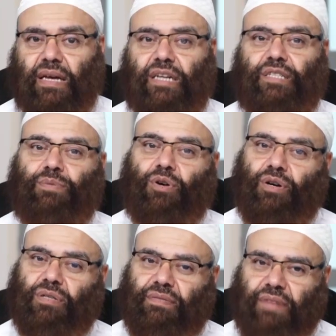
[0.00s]
it's
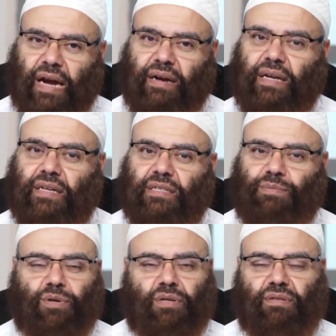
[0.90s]
because of arrogance,
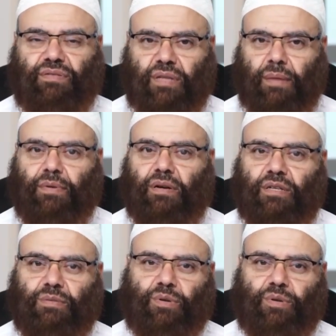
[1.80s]
because of stubbornness,